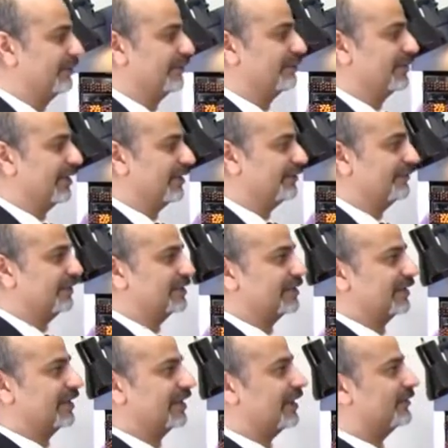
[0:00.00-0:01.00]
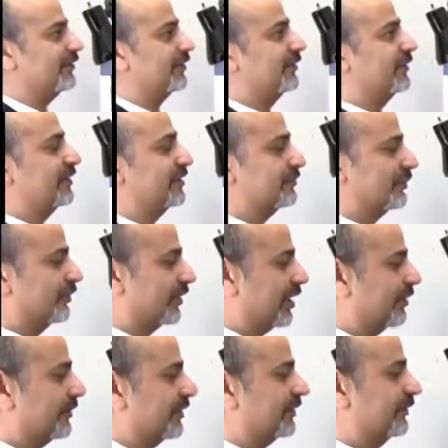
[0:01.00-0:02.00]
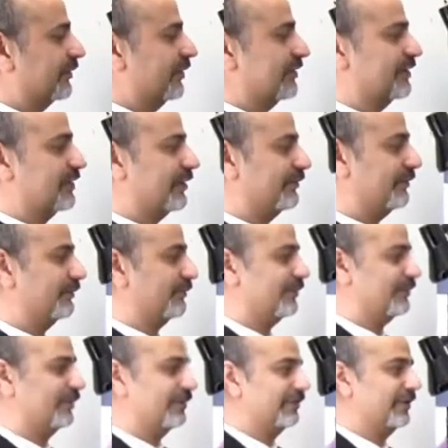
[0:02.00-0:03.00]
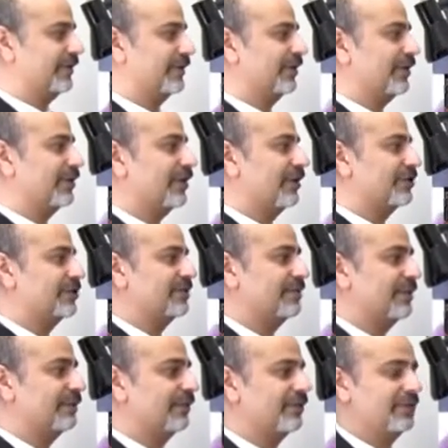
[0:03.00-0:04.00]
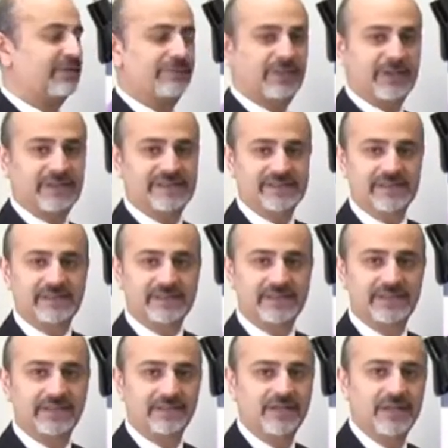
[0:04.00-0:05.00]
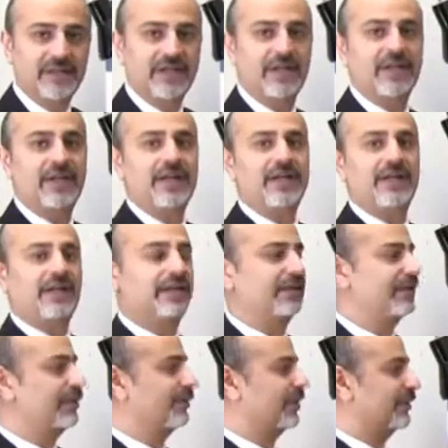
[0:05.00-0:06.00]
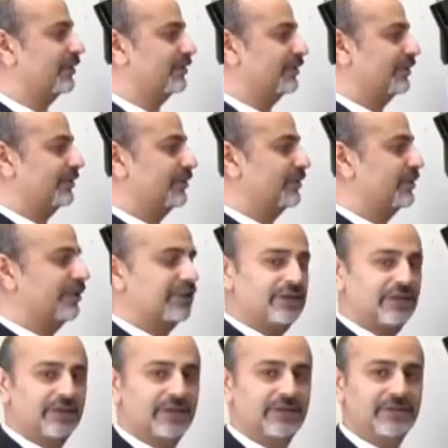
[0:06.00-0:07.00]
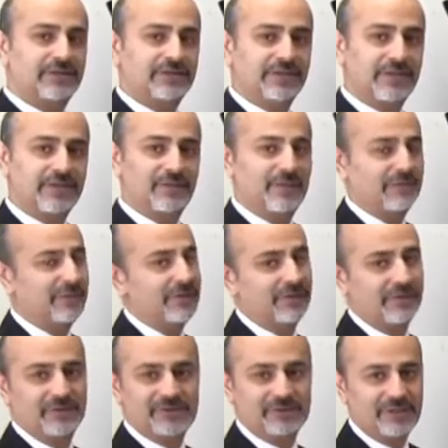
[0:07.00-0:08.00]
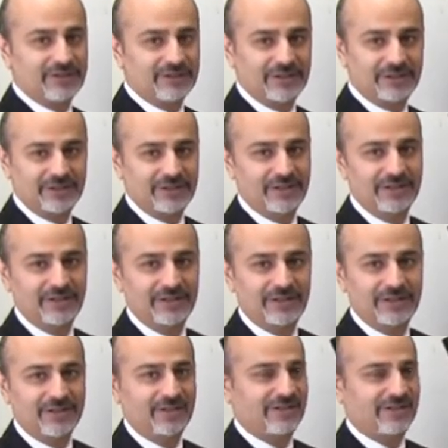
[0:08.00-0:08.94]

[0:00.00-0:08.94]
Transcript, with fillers: The benefits again of this program is for the self, uh, very conscious people or price sensitive. Uh, they want to look good, and women always want to look good,